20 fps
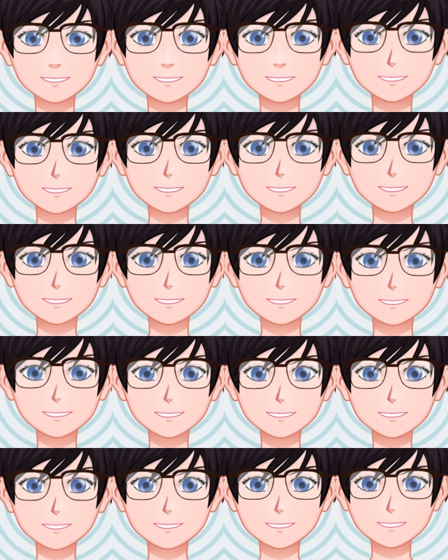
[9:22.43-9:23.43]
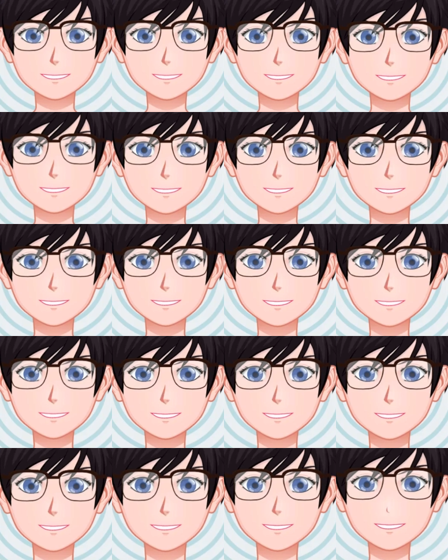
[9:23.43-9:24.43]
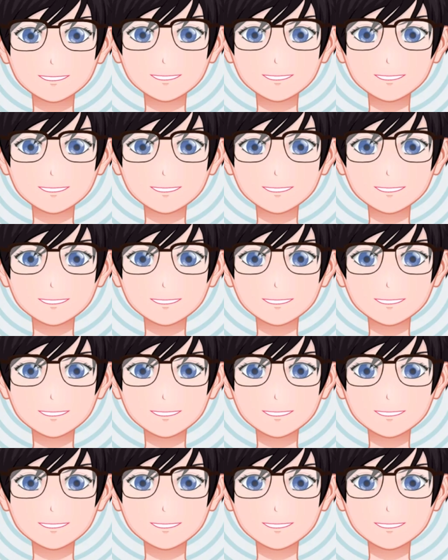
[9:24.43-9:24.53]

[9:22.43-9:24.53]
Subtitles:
Nobody speaks.